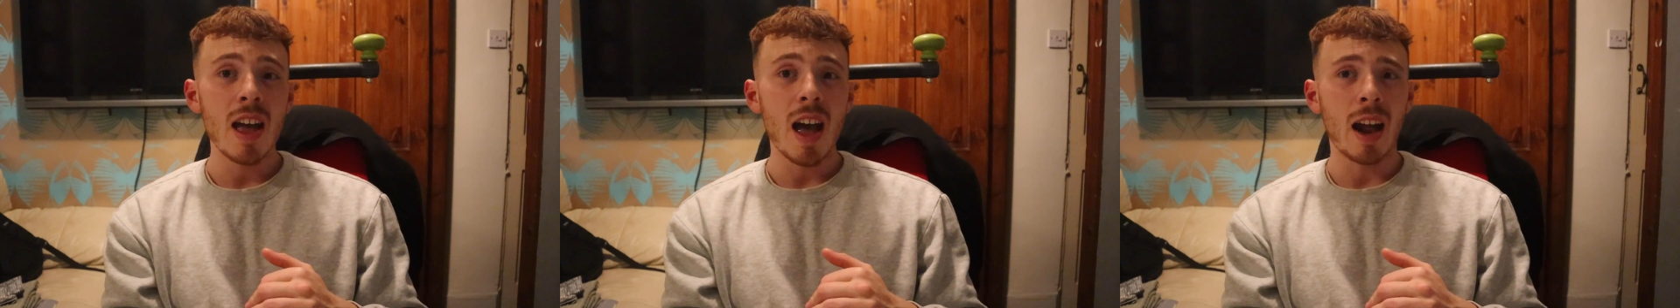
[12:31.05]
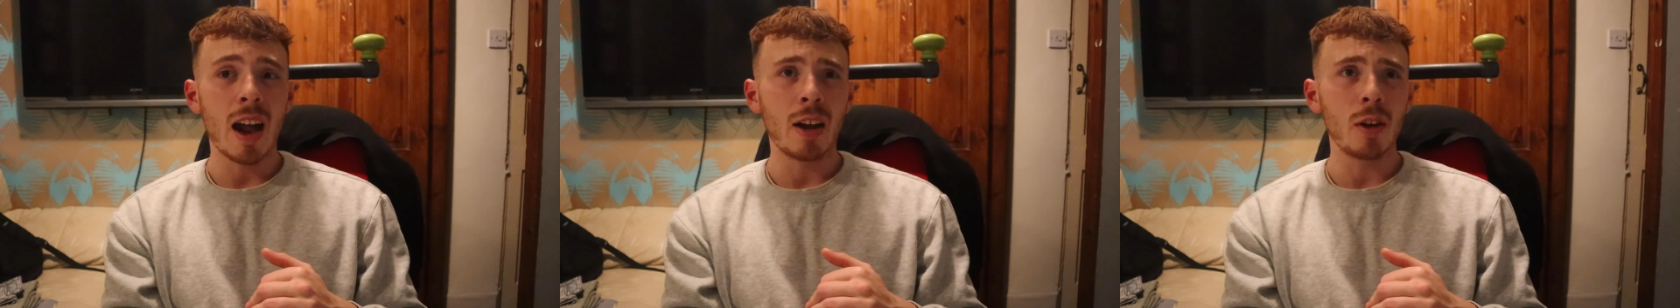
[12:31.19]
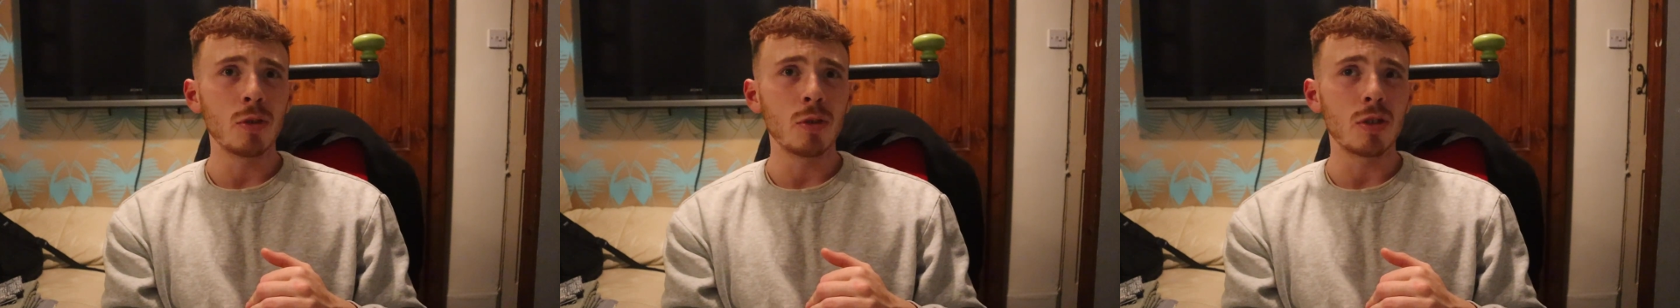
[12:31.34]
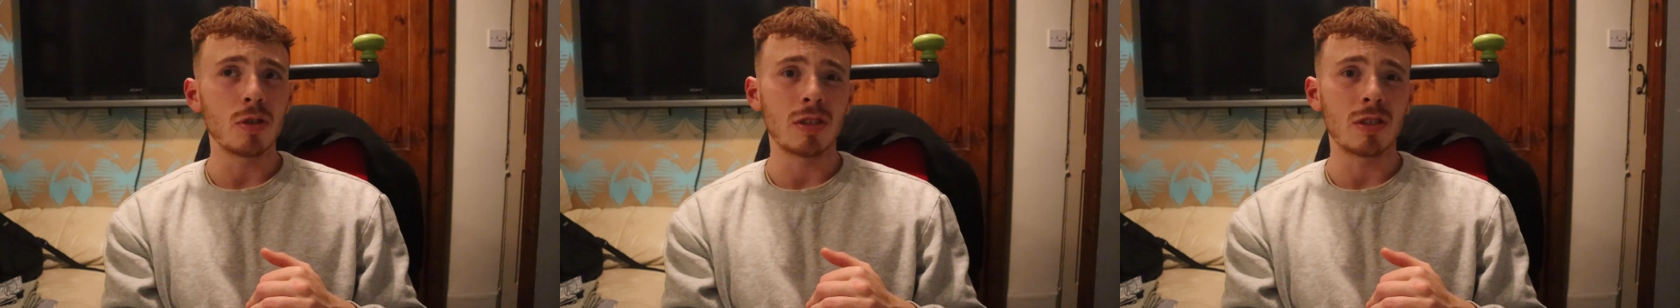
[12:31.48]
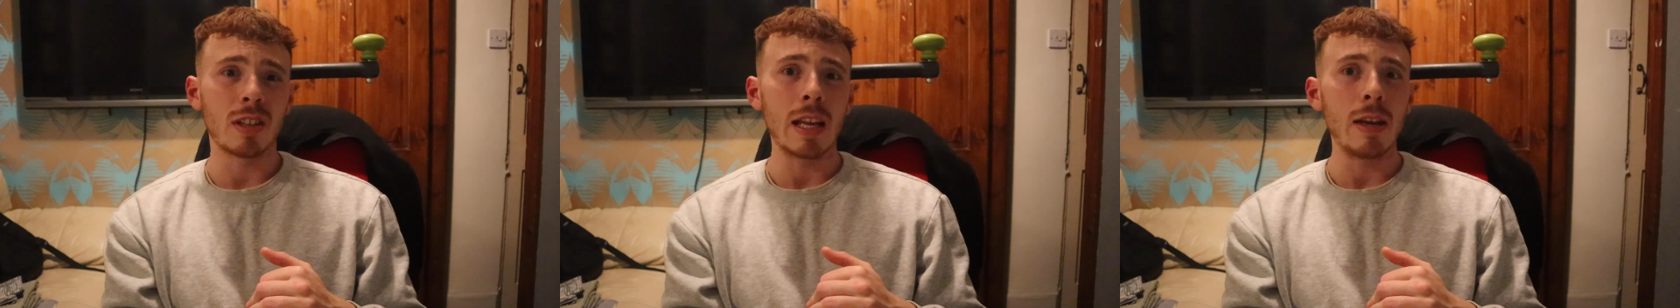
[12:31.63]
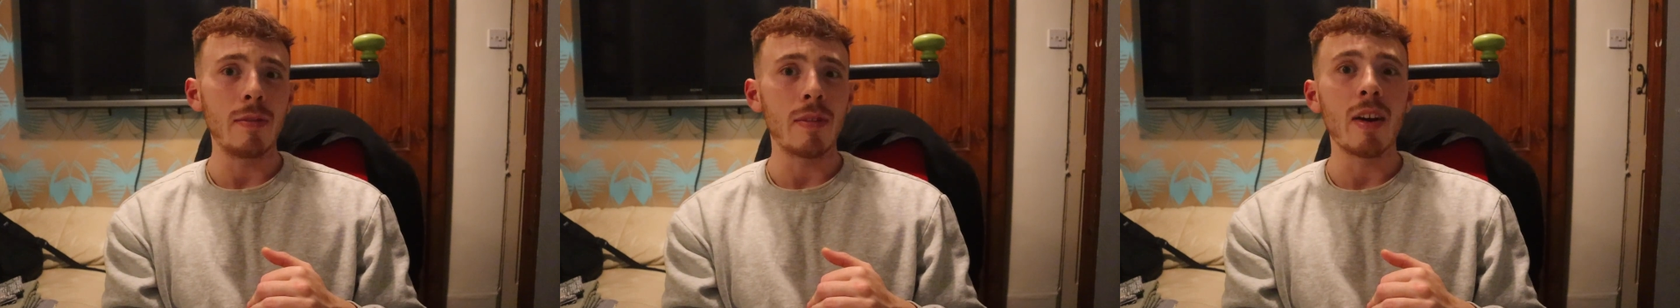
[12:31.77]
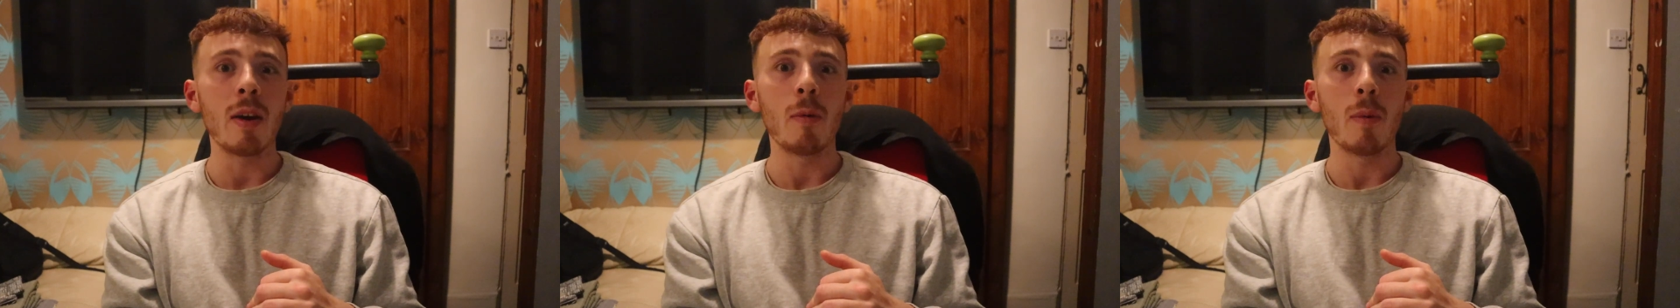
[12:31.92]
And I also
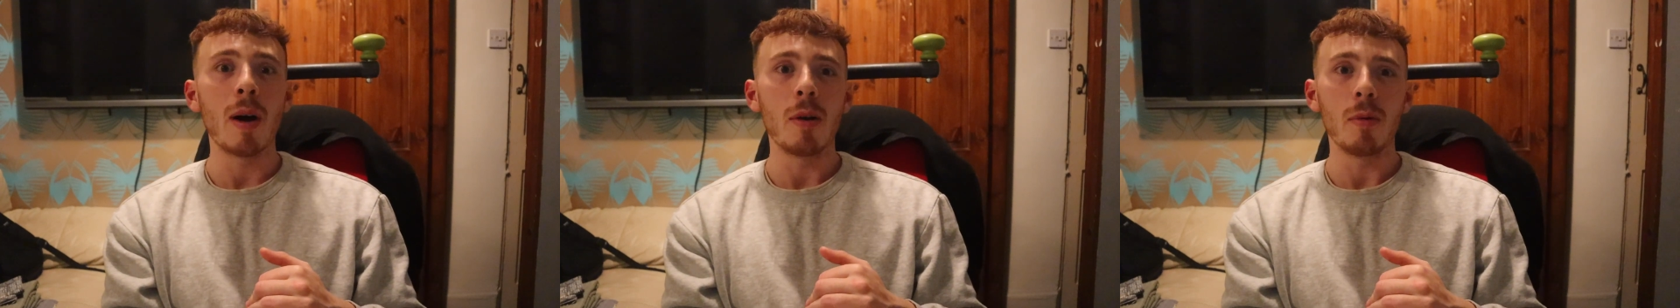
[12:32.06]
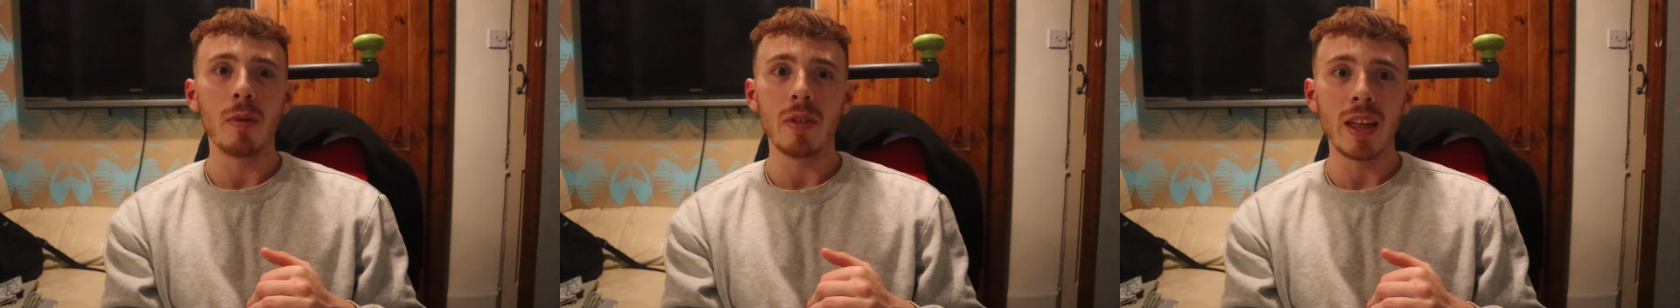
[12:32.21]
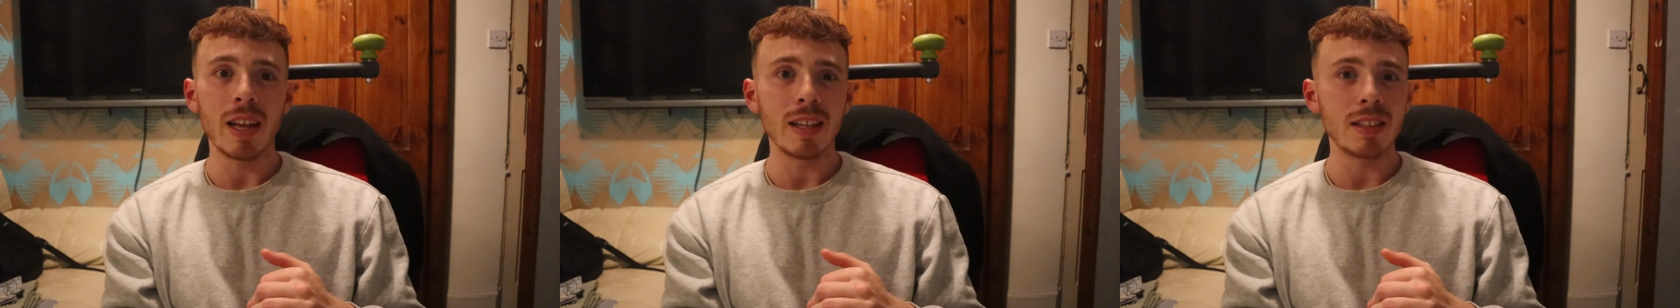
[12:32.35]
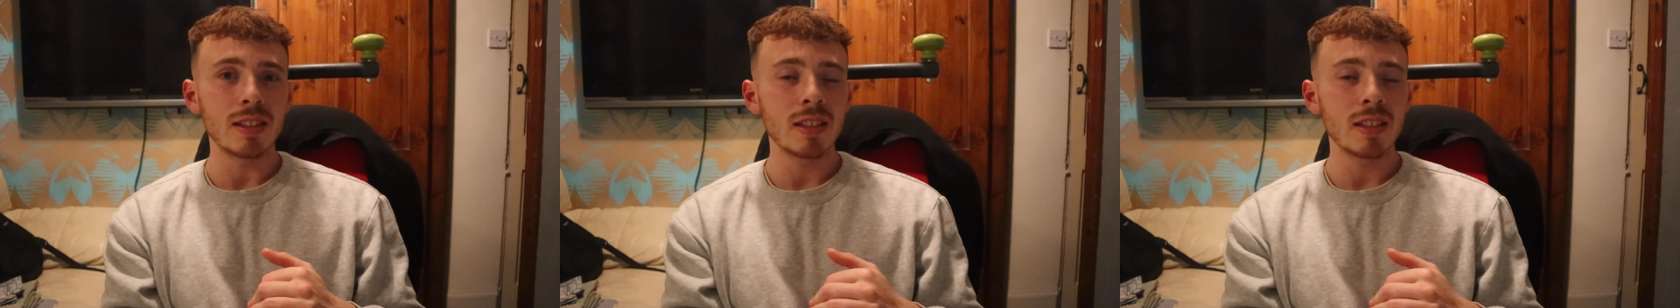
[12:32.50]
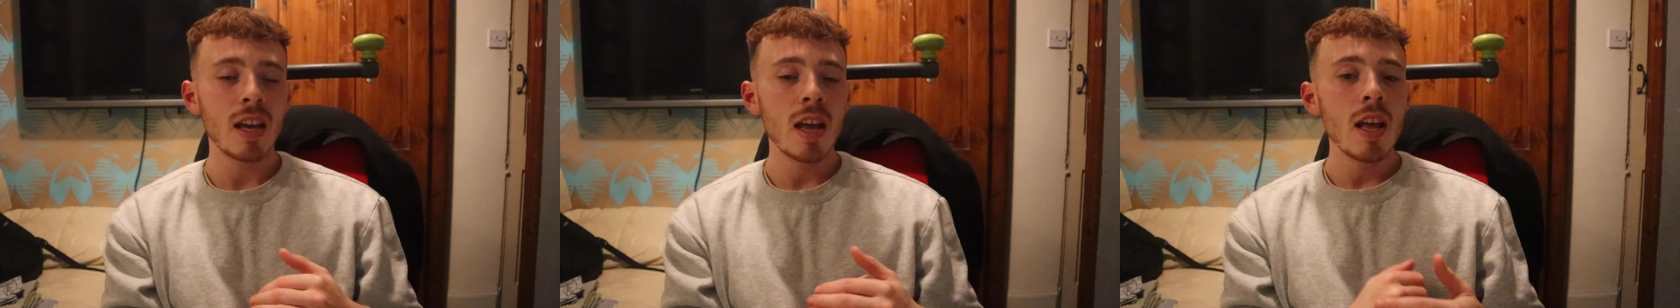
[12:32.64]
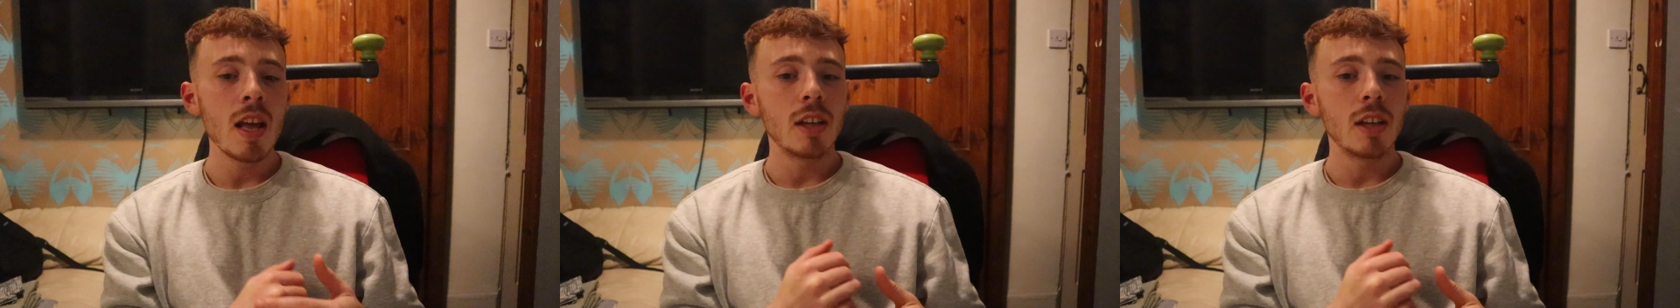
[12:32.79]
sleep very well with this.